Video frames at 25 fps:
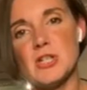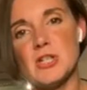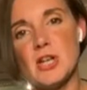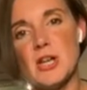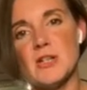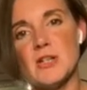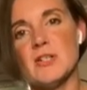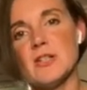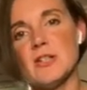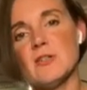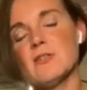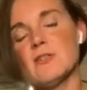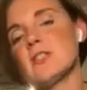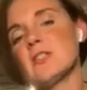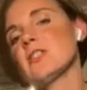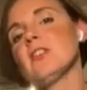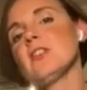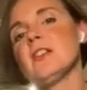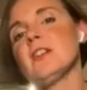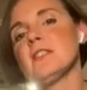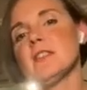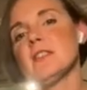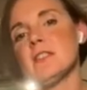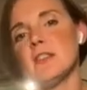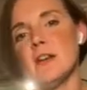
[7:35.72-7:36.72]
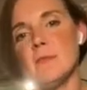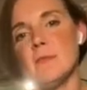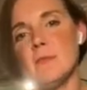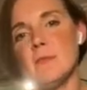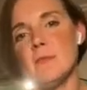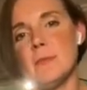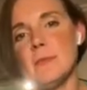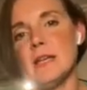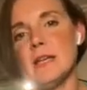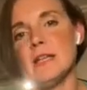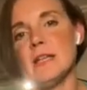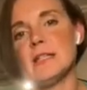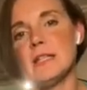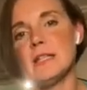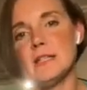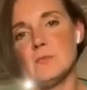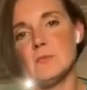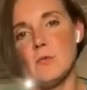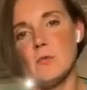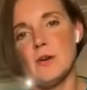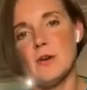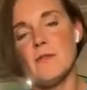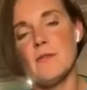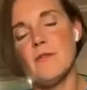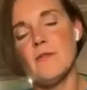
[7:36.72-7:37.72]
goes alongside the Thermomix. It's
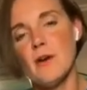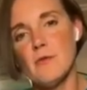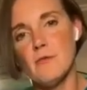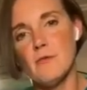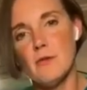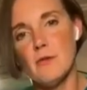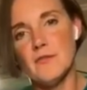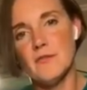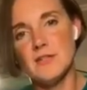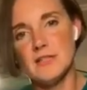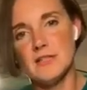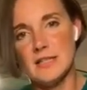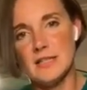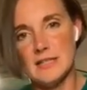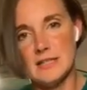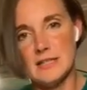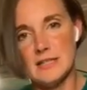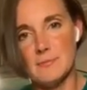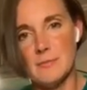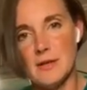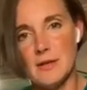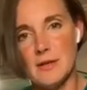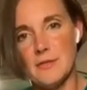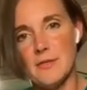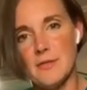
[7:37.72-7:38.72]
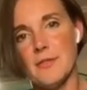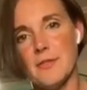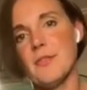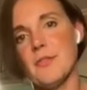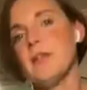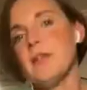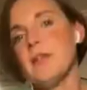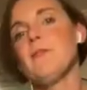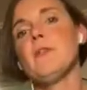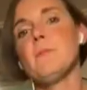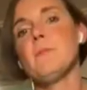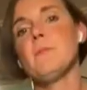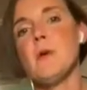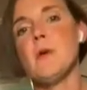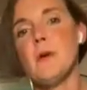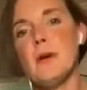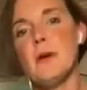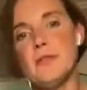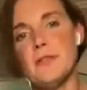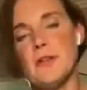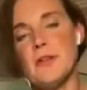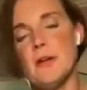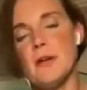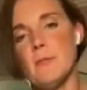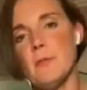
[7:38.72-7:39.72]
one of our offers this month. If you buy a
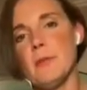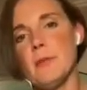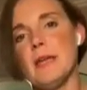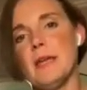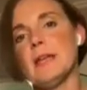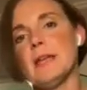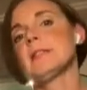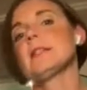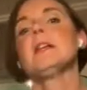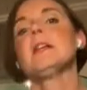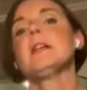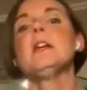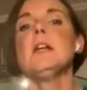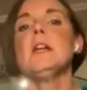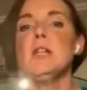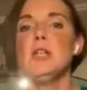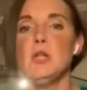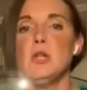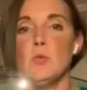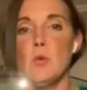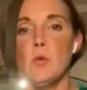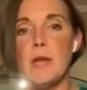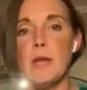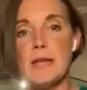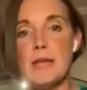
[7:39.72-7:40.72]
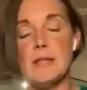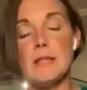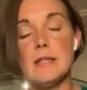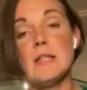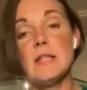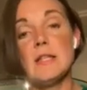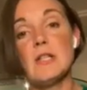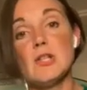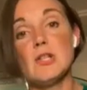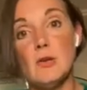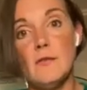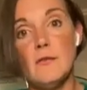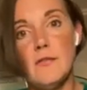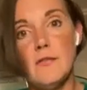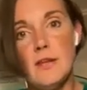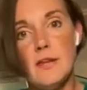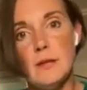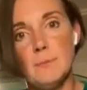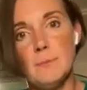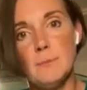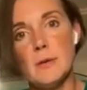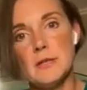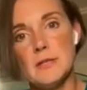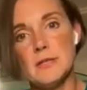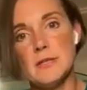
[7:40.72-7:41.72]
Thermomix, you will get the Sous
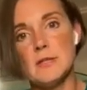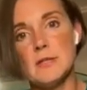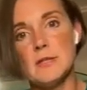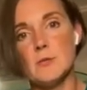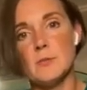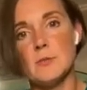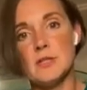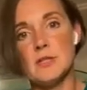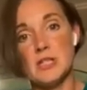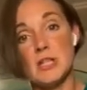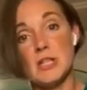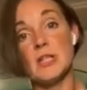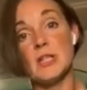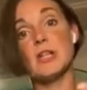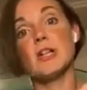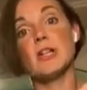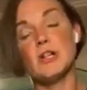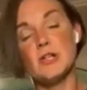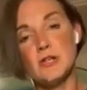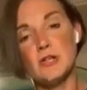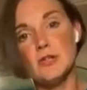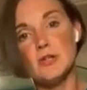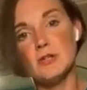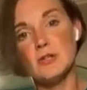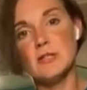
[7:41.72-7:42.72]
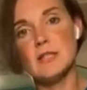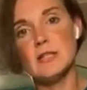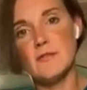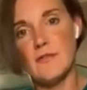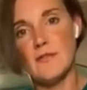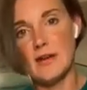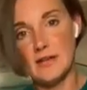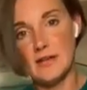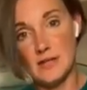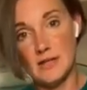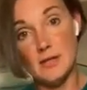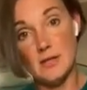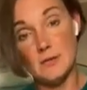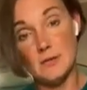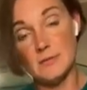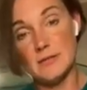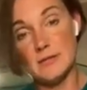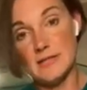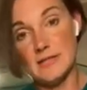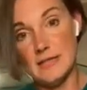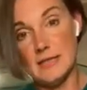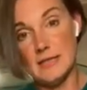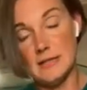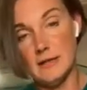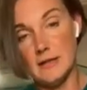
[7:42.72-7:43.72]
Vide bundle, which includes the vacuum
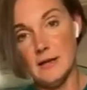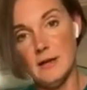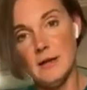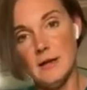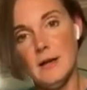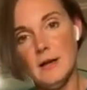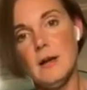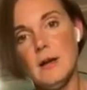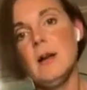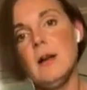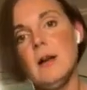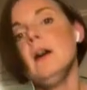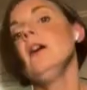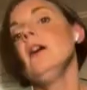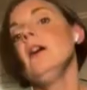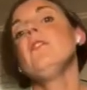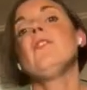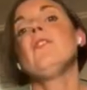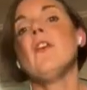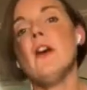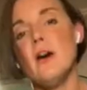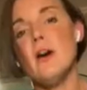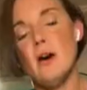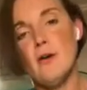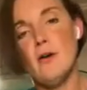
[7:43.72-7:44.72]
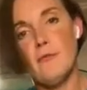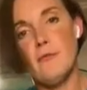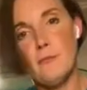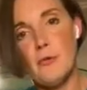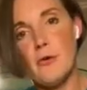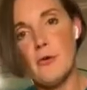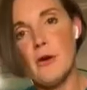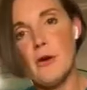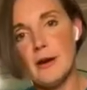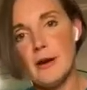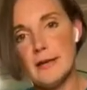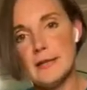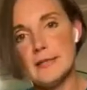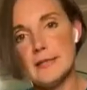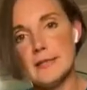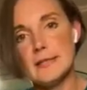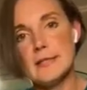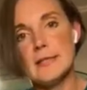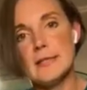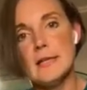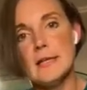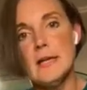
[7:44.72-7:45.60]
sealer for half price.